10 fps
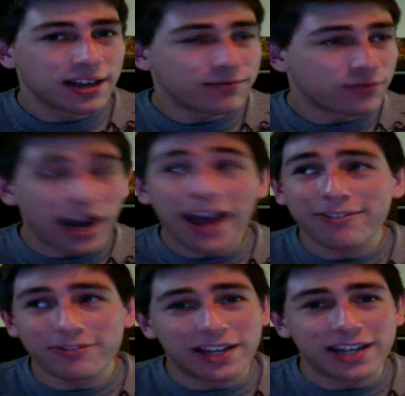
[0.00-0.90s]
for half
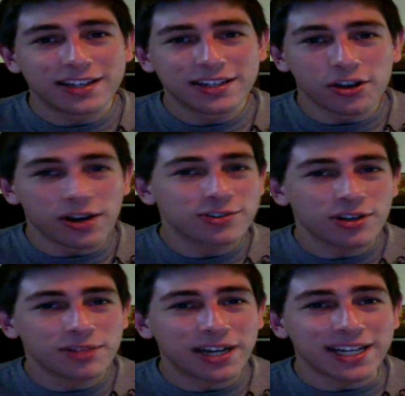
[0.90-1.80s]
of it, you're not talking
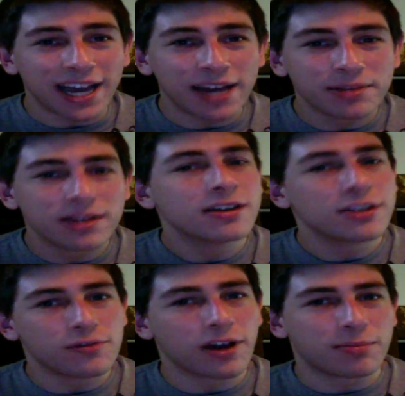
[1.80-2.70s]
about a game,
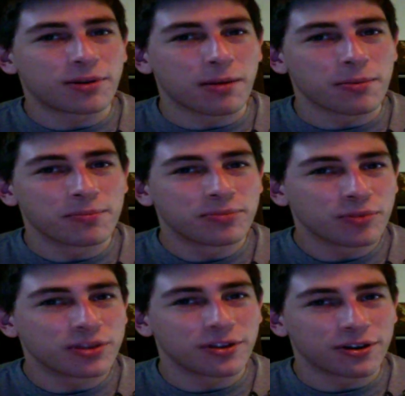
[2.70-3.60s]
you've got a problem
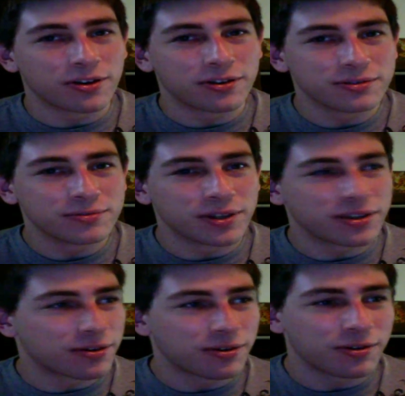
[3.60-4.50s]
with your
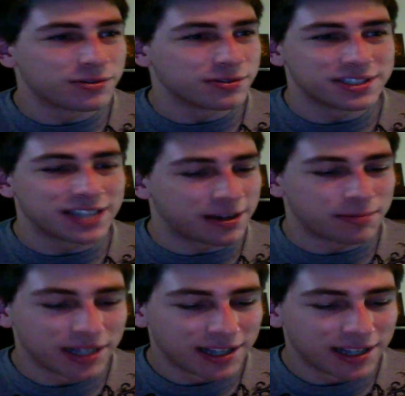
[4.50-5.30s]
whole setup.